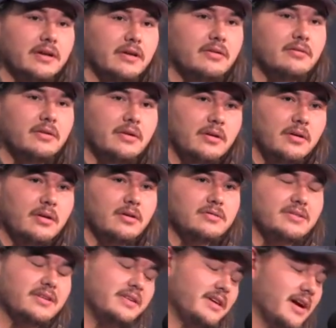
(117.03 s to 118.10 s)
So
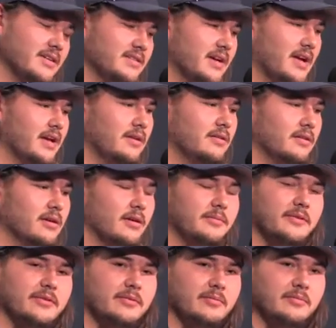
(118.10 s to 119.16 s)
guys I kind of look
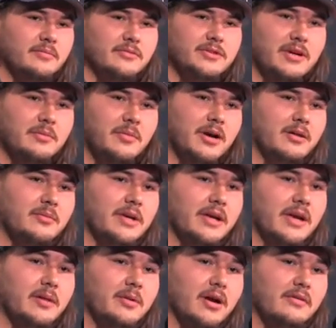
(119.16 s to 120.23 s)
up to and try to model my
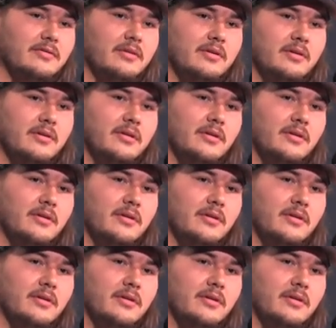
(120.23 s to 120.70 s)
game after.